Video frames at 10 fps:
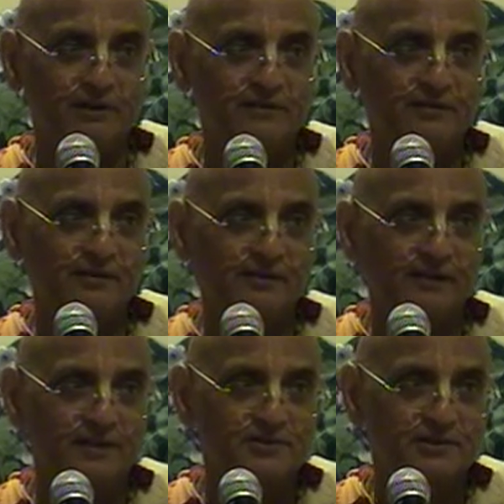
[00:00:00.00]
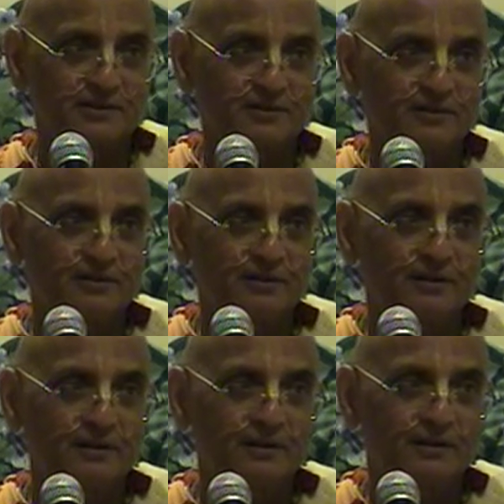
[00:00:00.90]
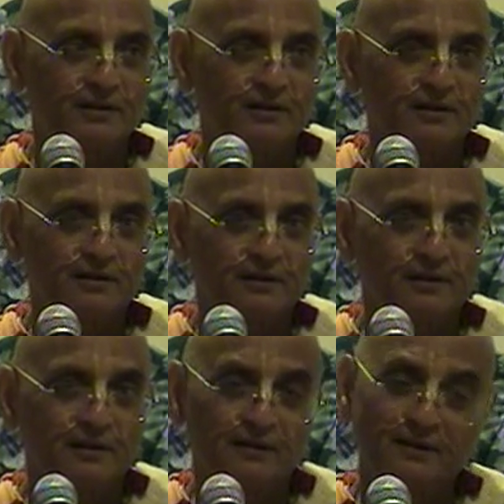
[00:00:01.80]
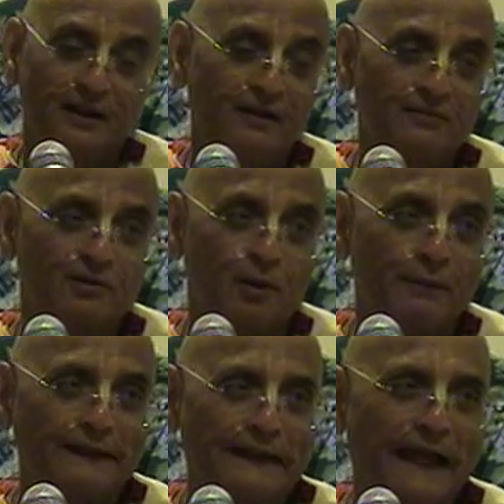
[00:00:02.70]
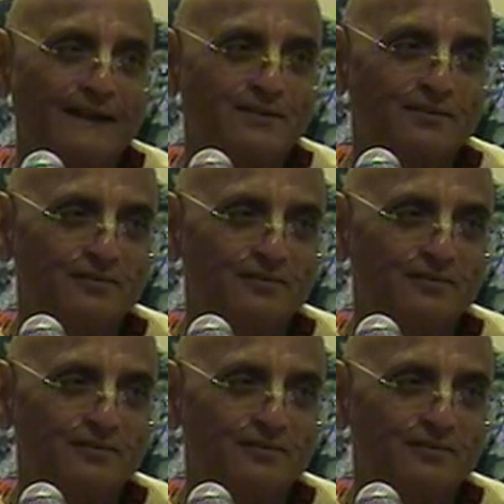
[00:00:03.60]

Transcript: material nature. They didn't stop at that.